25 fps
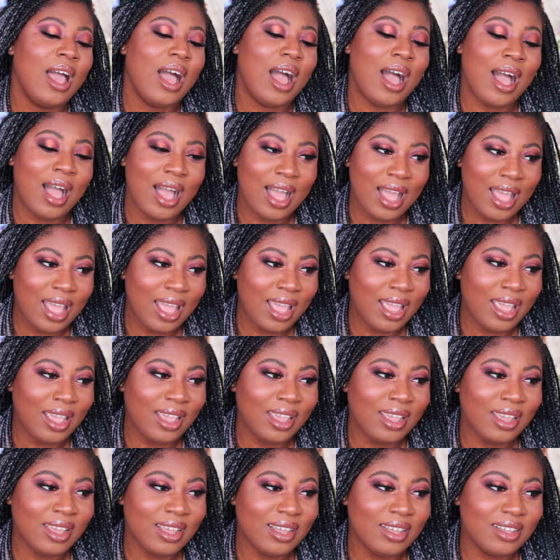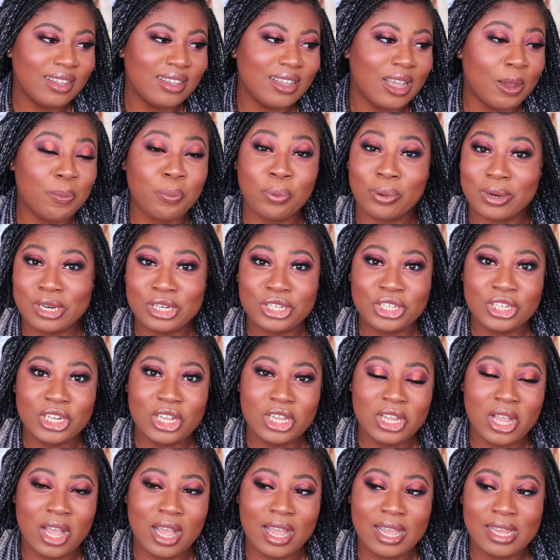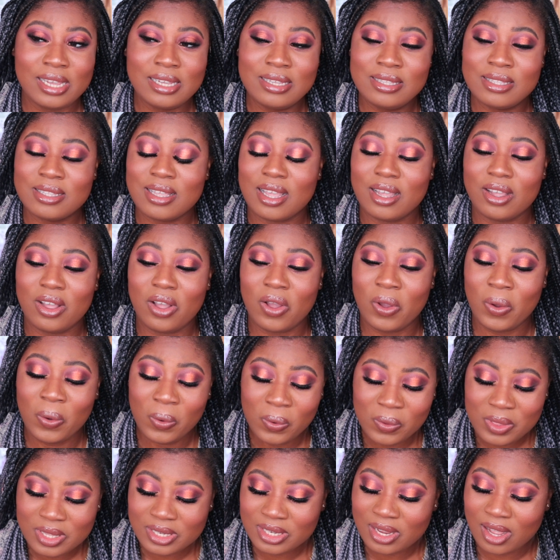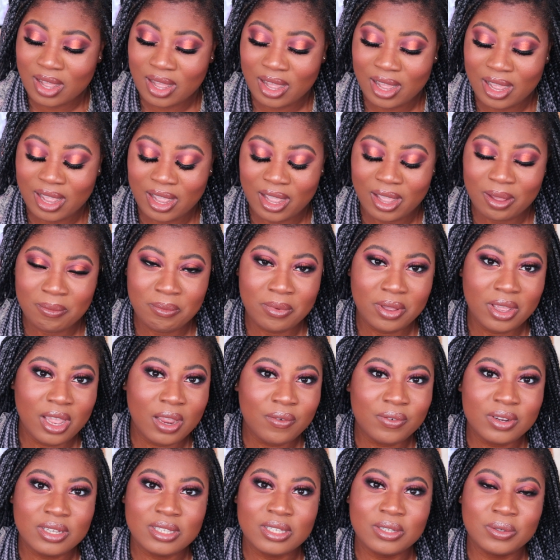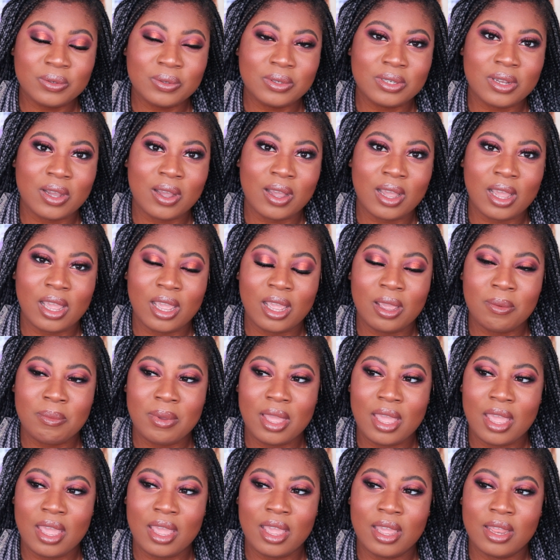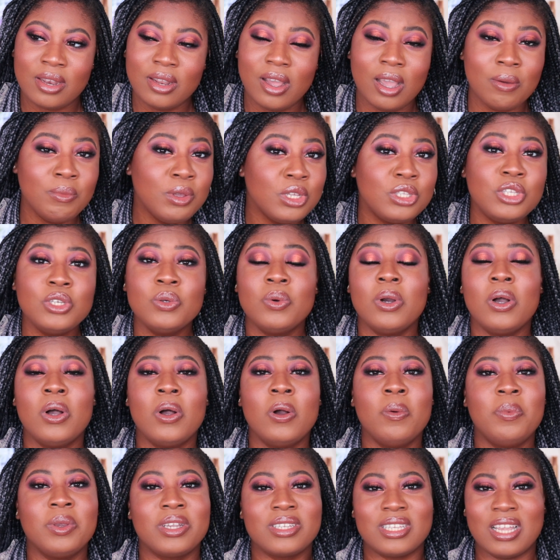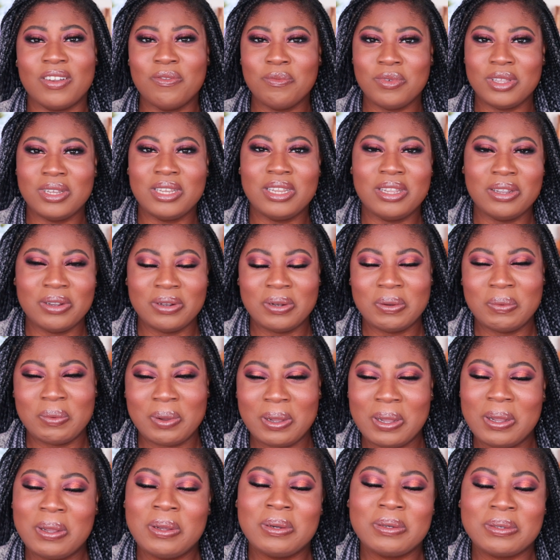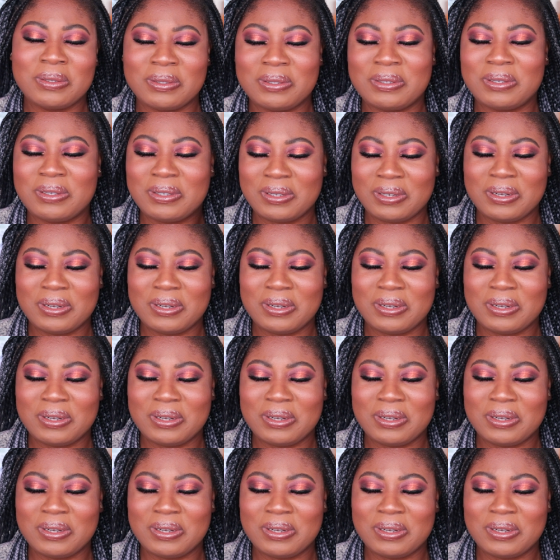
I appreciate you guys all the time, every single time, and I miss you all because I haven't been here in a while because